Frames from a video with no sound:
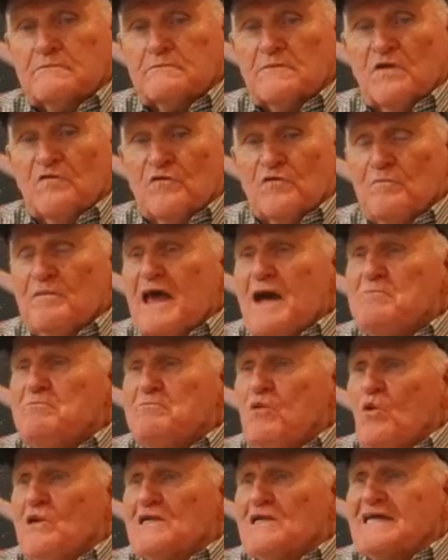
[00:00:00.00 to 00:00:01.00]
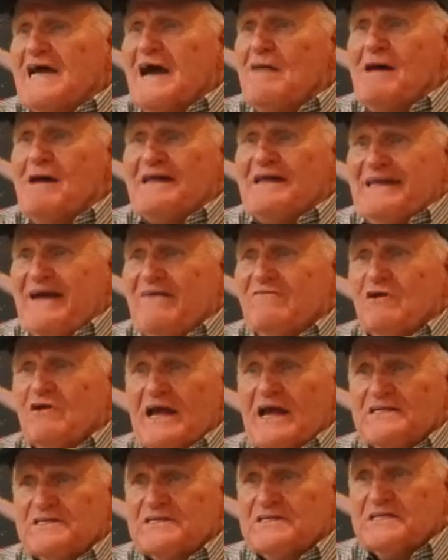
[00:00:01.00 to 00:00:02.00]
from that point in time, I never
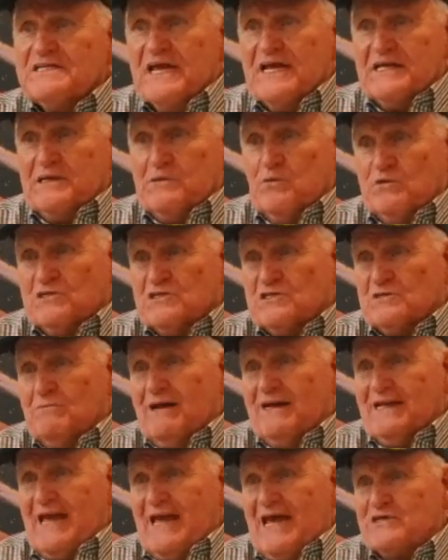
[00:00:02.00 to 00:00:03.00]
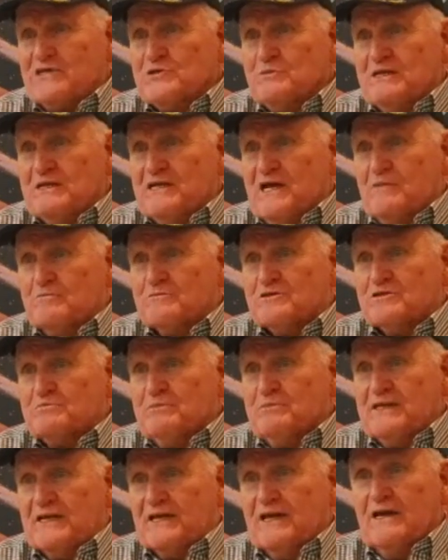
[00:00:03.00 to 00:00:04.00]
hesitated when somebody asked me to come
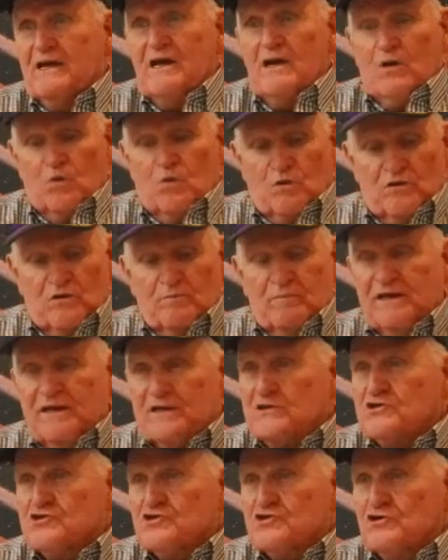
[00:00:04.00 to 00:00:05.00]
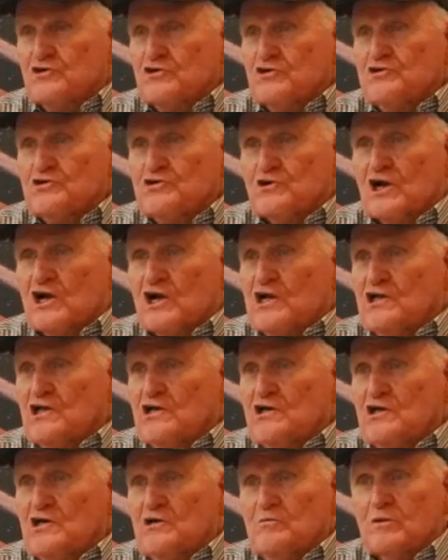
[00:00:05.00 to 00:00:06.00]
speak, whether it be at a church or a
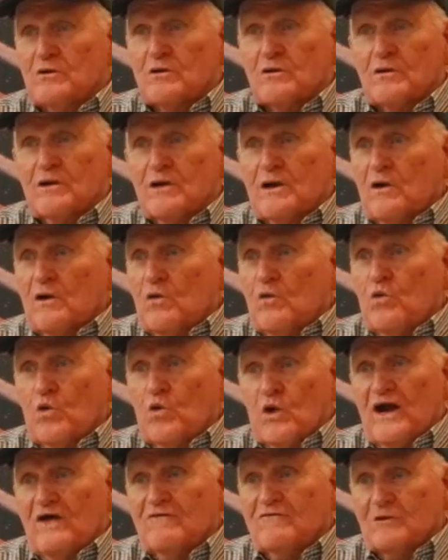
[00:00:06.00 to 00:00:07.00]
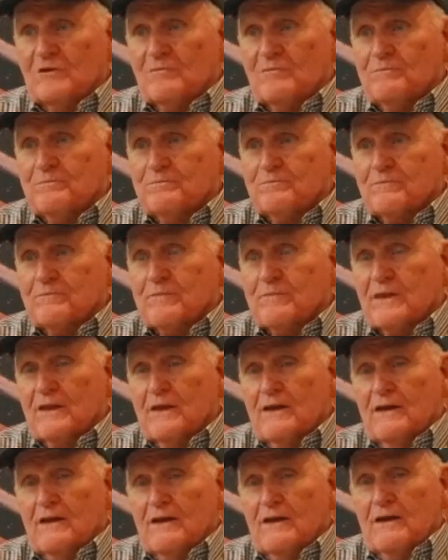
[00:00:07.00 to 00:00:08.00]
club or wherever.
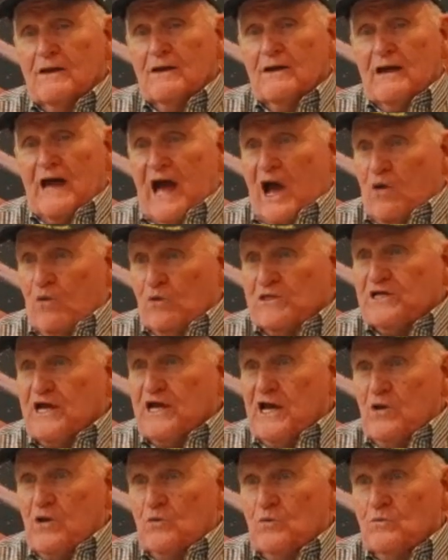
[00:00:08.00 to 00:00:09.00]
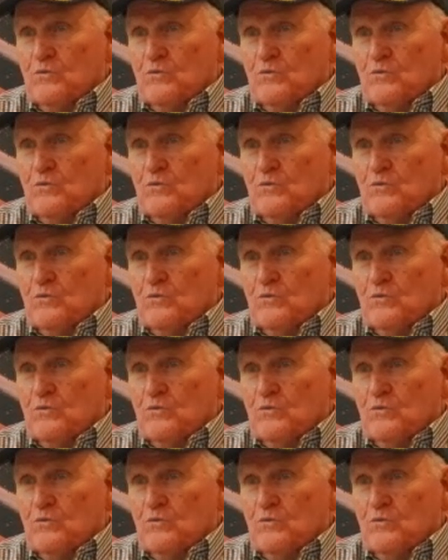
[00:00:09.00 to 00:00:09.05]
I would go.